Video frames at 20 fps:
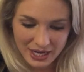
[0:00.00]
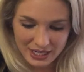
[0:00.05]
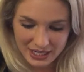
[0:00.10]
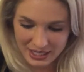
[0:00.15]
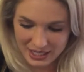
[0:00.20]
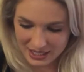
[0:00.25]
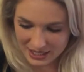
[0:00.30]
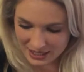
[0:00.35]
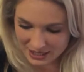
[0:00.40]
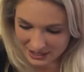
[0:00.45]
I
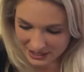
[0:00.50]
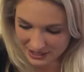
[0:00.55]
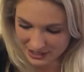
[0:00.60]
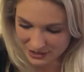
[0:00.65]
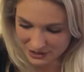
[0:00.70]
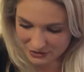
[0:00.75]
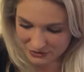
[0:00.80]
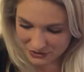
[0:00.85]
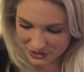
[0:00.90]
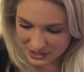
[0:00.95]
cannot get
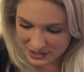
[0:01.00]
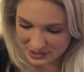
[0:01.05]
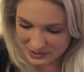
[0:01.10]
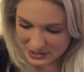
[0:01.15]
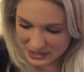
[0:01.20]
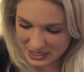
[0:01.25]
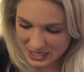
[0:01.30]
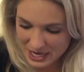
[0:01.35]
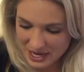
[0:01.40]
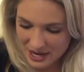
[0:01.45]
over it.
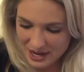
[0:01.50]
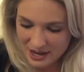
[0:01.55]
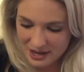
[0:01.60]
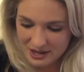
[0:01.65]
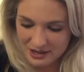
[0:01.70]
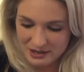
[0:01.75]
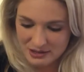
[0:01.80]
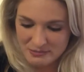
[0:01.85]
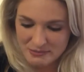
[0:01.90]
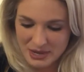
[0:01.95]

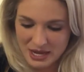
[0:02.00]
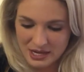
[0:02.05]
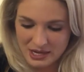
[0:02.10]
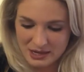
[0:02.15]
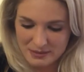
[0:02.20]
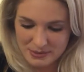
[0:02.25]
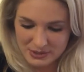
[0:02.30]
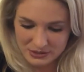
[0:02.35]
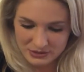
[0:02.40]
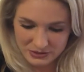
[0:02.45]
I
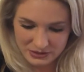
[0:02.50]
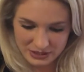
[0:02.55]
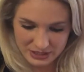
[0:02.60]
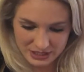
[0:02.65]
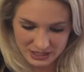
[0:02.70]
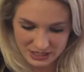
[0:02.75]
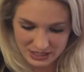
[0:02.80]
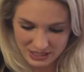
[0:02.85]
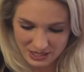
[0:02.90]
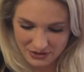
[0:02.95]
got my little
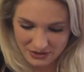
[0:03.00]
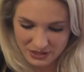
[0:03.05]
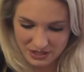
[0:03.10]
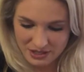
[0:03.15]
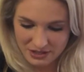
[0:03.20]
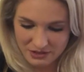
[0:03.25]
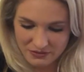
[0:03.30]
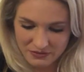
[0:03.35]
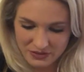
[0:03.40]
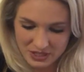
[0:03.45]
list down
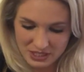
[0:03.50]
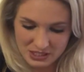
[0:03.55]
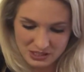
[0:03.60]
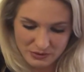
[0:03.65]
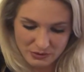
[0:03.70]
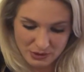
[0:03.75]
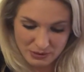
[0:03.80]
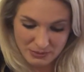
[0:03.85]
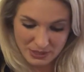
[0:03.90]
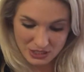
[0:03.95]
here of things I
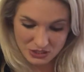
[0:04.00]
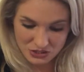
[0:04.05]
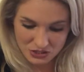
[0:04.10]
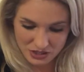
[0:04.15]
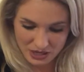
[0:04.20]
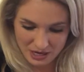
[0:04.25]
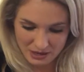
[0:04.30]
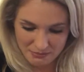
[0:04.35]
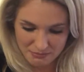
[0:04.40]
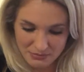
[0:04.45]
want to make
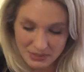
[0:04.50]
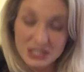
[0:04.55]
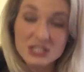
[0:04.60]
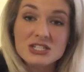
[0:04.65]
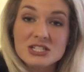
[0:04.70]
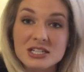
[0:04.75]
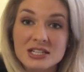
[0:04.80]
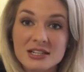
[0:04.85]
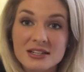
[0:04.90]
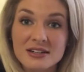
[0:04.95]
sure I
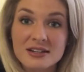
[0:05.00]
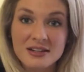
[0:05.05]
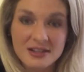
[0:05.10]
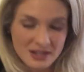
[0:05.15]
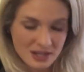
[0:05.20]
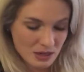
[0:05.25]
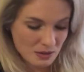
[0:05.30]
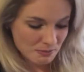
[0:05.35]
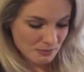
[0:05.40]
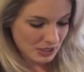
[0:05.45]
mention
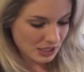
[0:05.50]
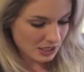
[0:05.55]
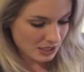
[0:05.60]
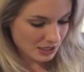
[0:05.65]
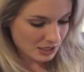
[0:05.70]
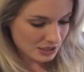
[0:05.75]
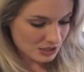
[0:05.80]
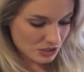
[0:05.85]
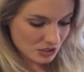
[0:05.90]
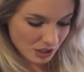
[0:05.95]

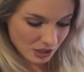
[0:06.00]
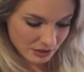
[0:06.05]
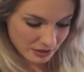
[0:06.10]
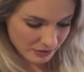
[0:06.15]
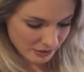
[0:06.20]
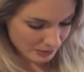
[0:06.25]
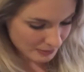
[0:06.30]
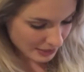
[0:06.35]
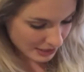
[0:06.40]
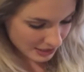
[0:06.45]
because y'all
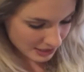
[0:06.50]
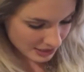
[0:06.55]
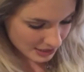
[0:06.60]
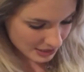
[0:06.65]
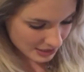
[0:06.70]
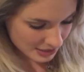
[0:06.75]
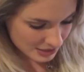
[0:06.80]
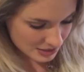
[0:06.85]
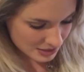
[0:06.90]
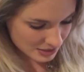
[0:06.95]
know I'm
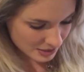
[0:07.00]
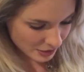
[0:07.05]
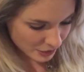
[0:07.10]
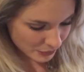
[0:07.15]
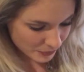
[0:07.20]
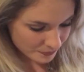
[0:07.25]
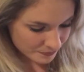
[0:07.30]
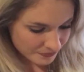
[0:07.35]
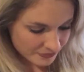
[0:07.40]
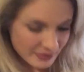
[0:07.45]
ADD.
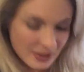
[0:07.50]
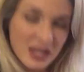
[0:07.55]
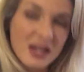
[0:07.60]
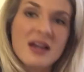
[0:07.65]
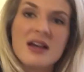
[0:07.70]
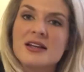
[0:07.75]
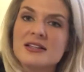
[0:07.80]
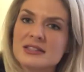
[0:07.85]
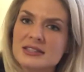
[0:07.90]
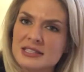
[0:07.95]
So
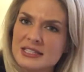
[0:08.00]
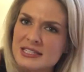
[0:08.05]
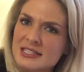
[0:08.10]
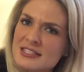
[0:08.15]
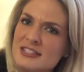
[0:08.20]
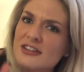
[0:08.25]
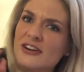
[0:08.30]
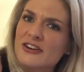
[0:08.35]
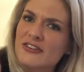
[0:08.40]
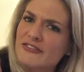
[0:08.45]

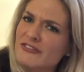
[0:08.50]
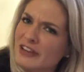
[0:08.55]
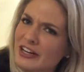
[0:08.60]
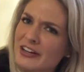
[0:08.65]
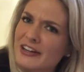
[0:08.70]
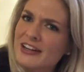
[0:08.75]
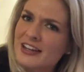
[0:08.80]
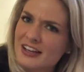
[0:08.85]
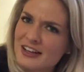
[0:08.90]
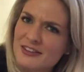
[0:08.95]
lists are
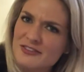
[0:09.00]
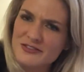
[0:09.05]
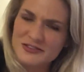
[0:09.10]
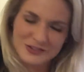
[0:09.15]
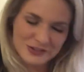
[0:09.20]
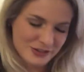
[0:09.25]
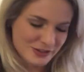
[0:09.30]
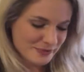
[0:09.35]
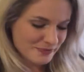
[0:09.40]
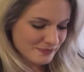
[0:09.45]
very
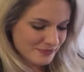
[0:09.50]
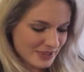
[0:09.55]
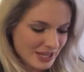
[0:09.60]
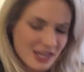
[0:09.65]
helpful.